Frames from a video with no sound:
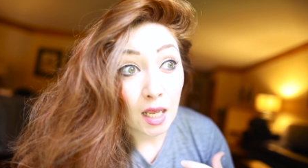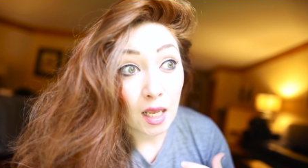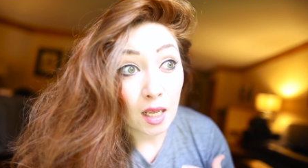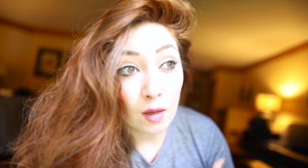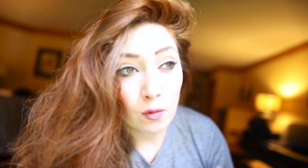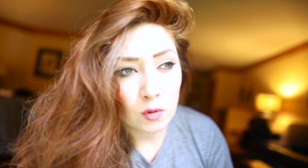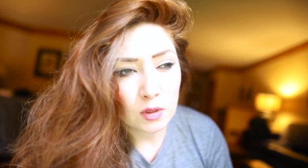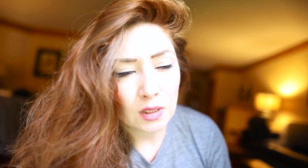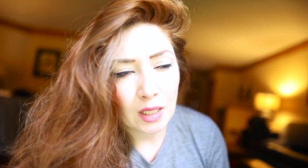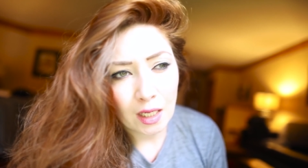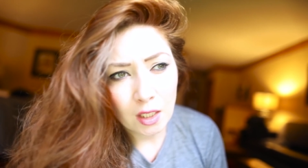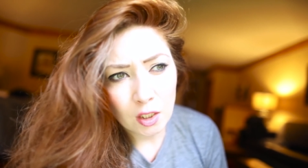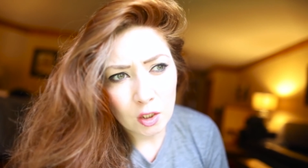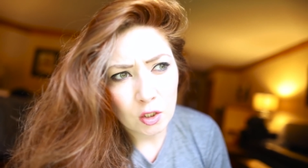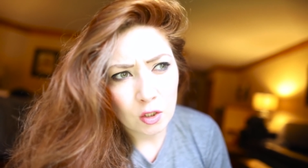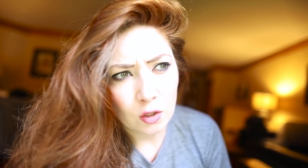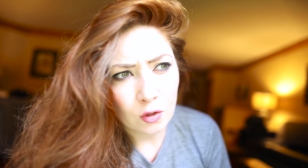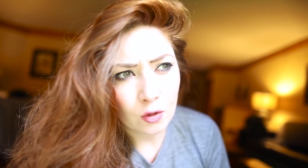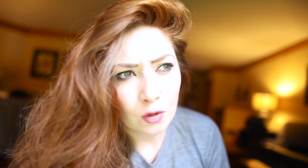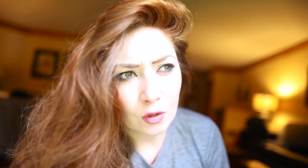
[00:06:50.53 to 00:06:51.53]
it was kind of
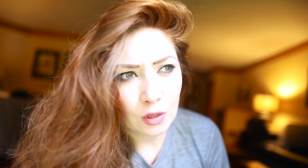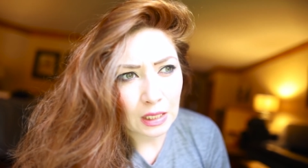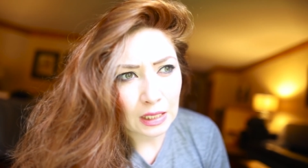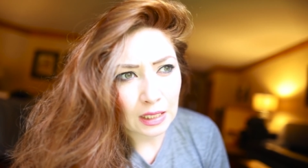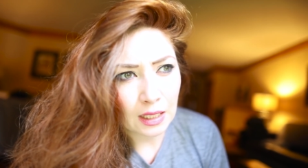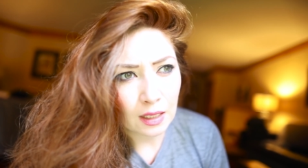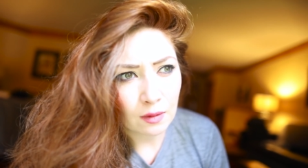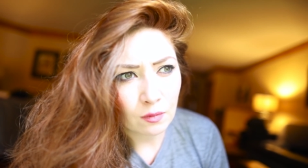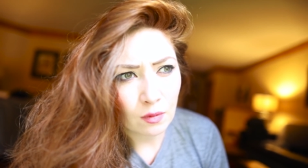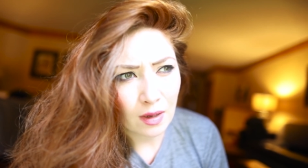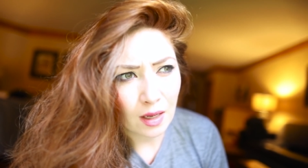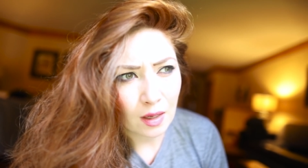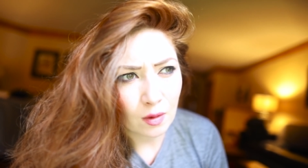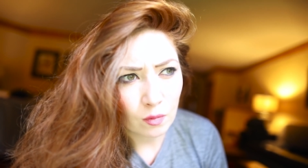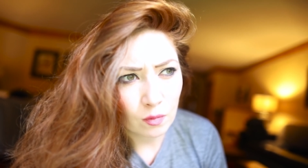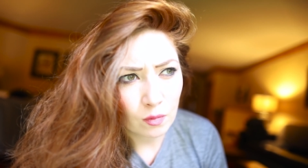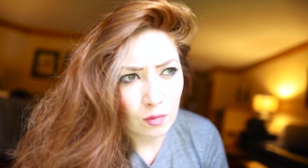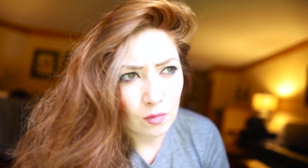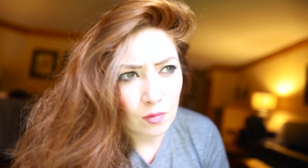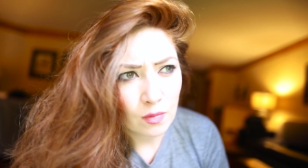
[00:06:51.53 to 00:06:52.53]
cute. Like I
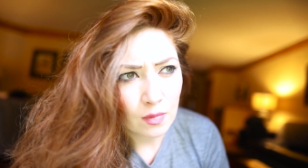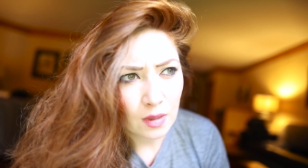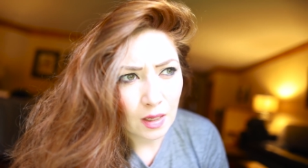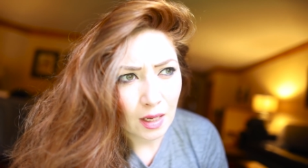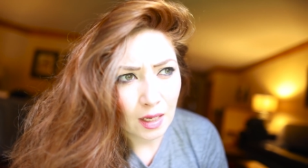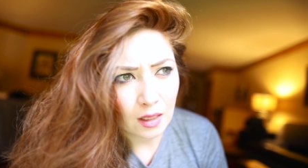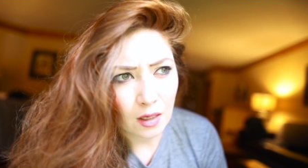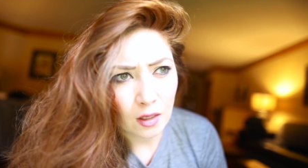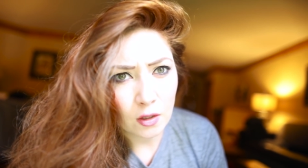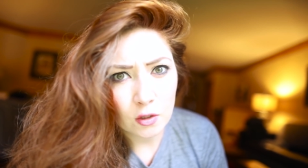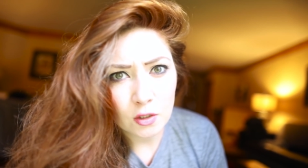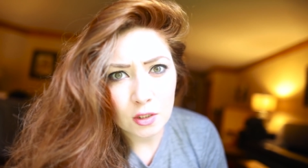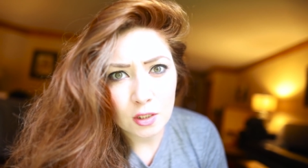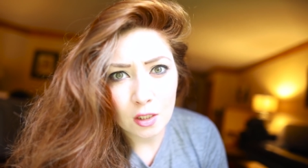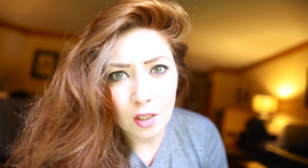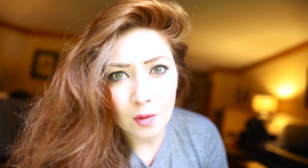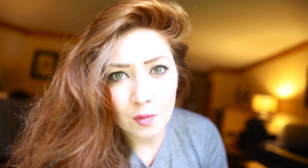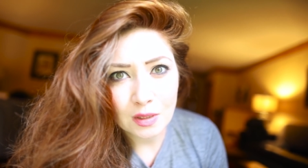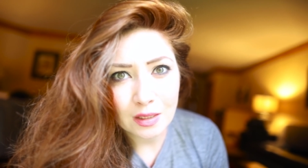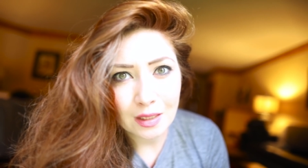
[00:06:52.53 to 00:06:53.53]
in other
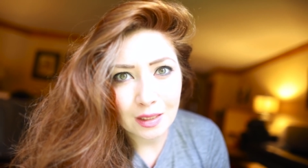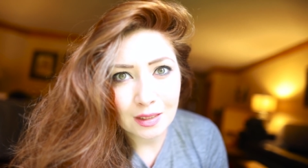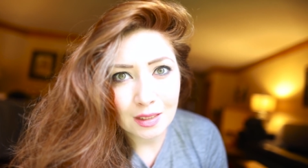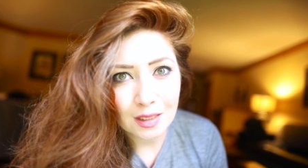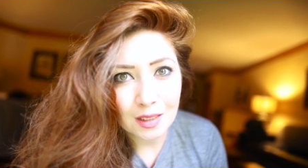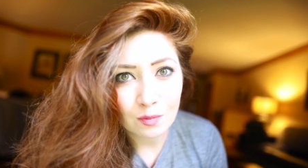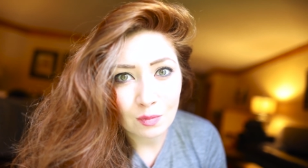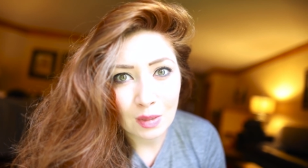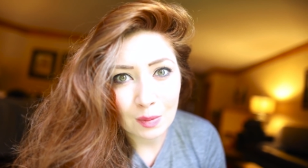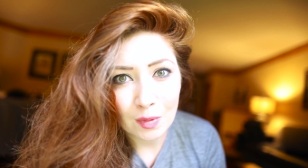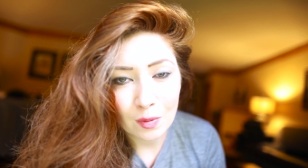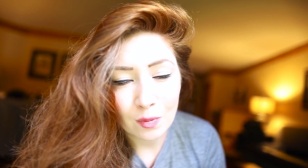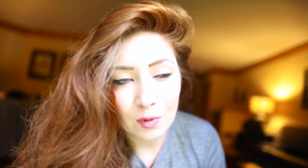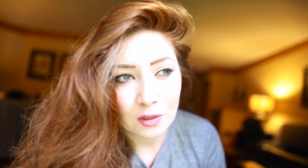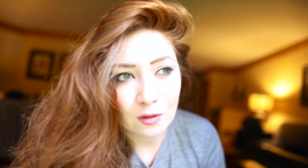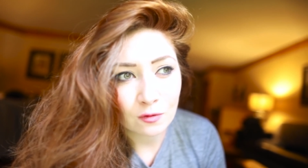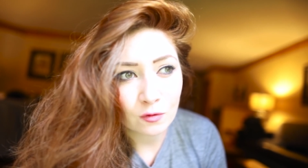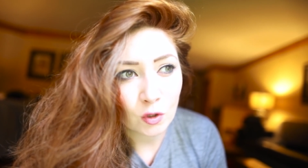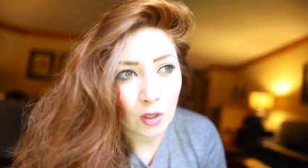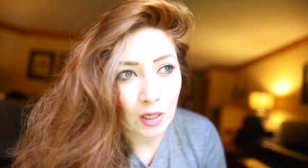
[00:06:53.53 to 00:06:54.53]
circumstances maybe
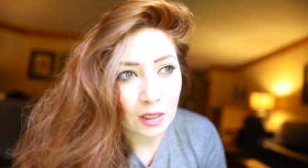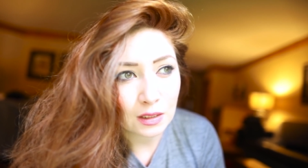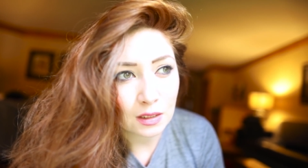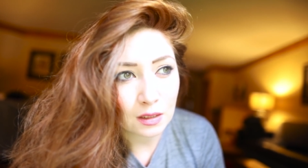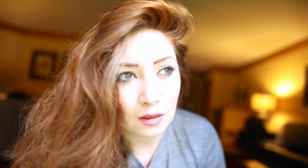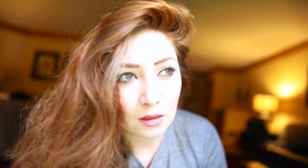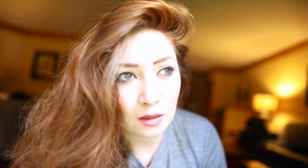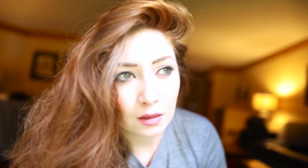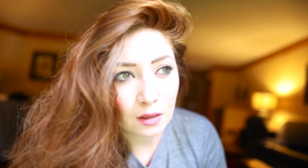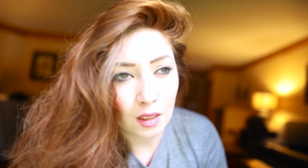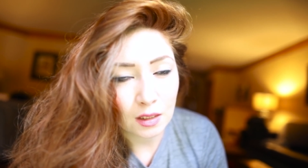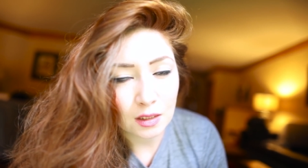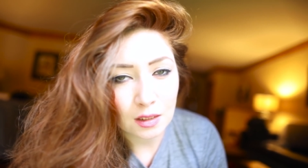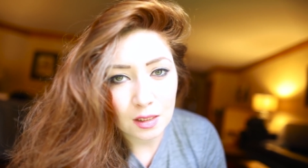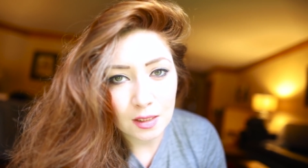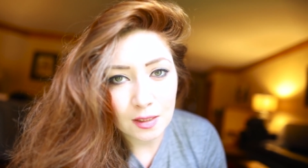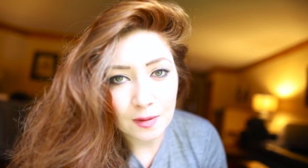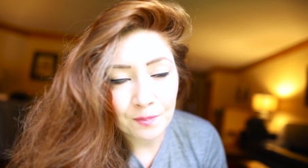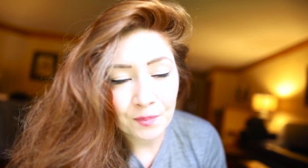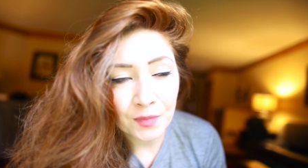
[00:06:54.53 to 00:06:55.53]
would have tried to
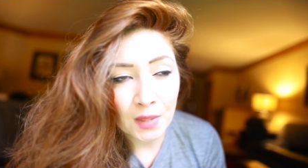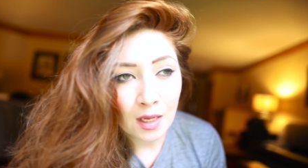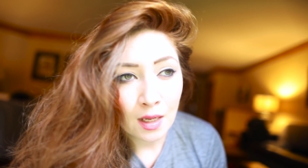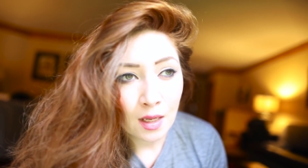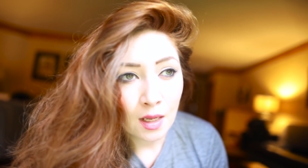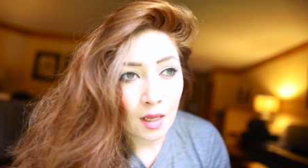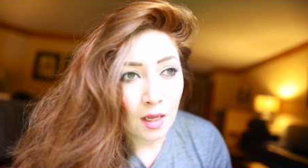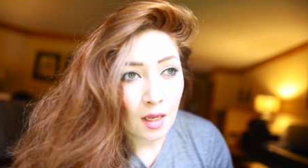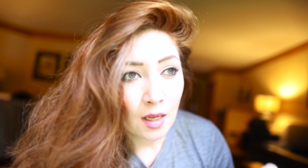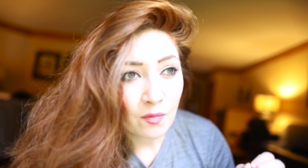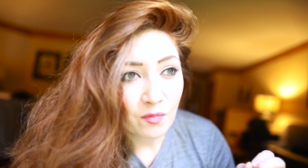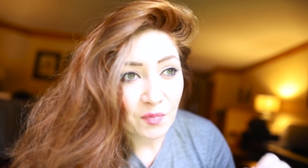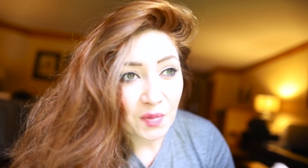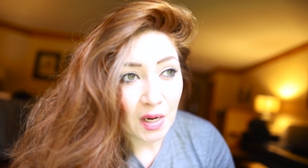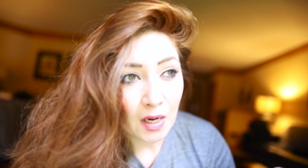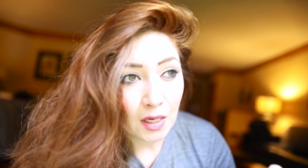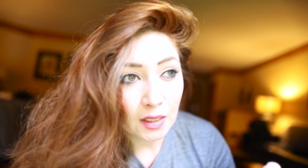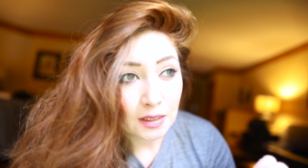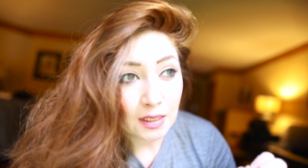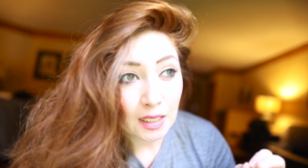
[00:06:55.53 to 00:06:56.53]
cuddle it,
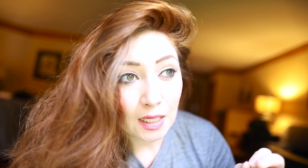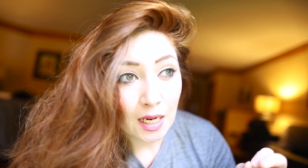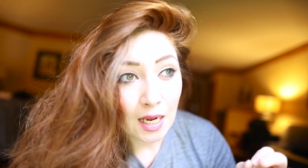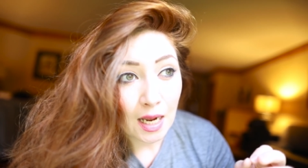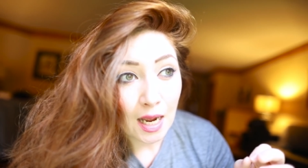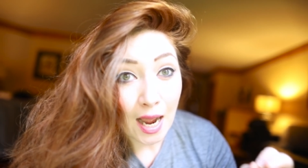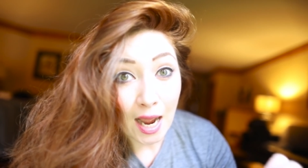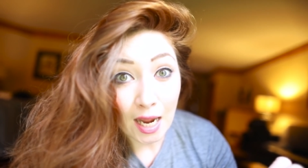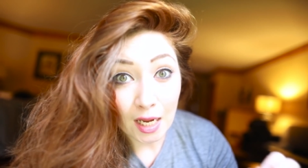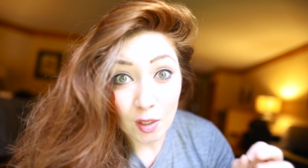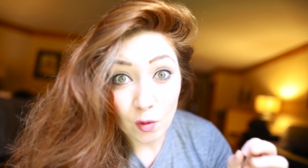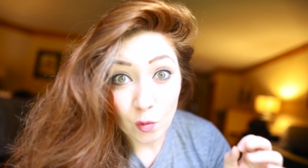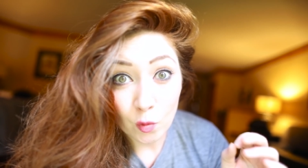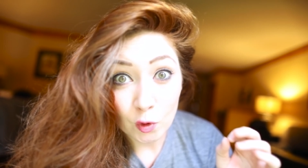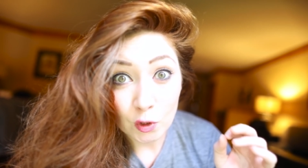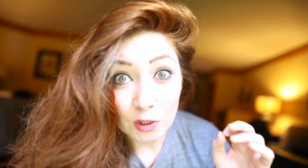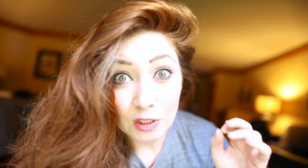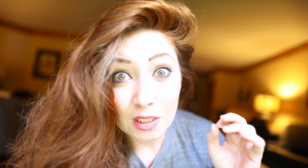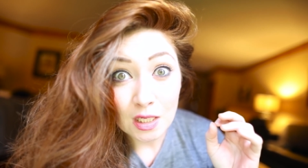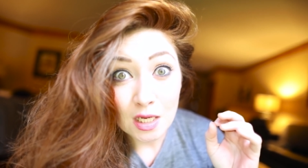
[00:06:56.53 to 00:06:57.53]
but I
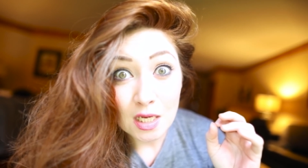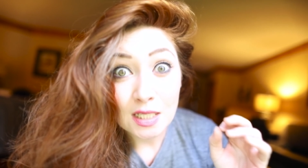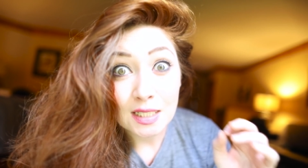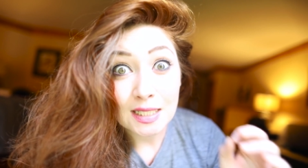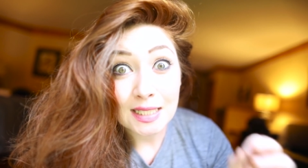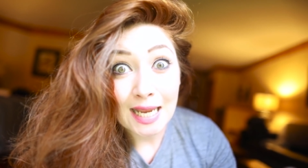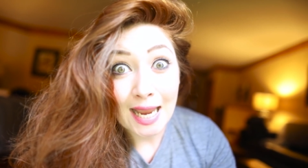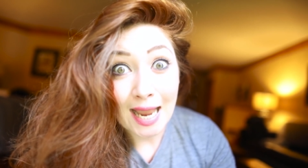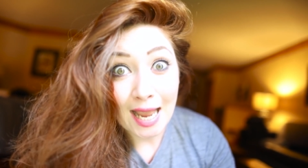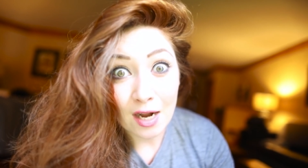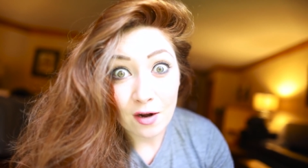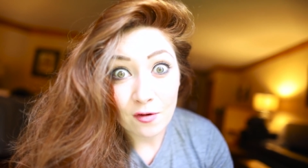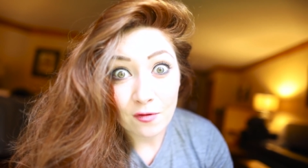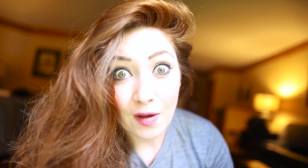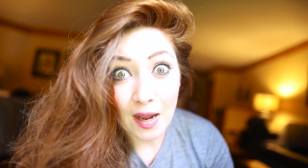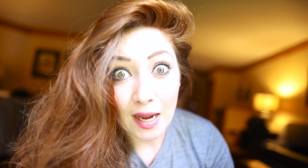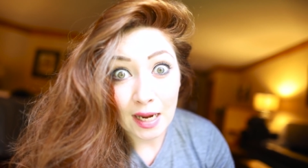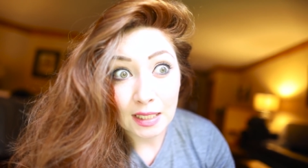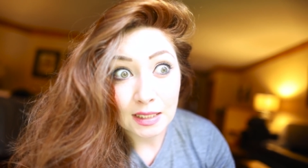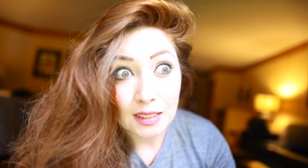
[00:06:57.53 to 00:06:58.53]
was
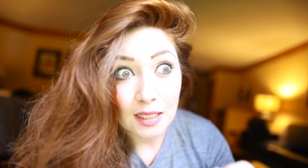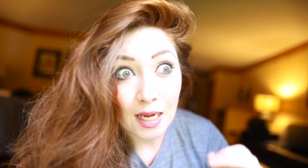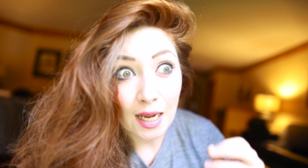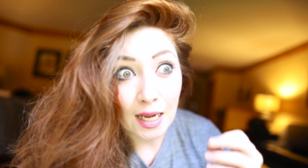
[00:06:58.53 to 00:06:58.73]
terrified.